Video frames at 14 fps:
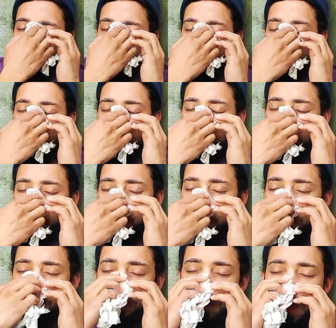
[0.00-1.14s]
because it
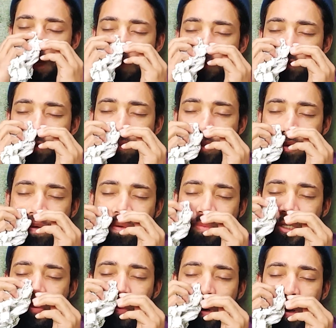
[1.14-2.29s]
just came from the
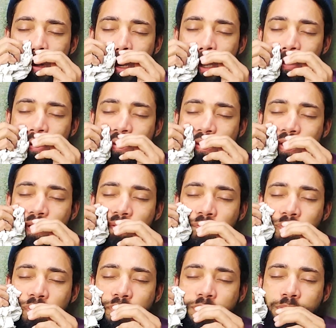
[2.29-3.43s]
LumiSpa and the skin
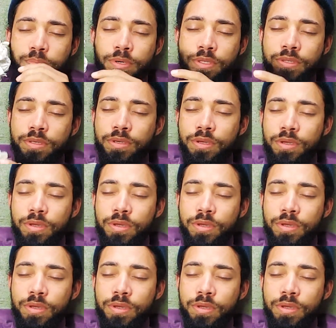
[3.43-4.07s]
feels a bit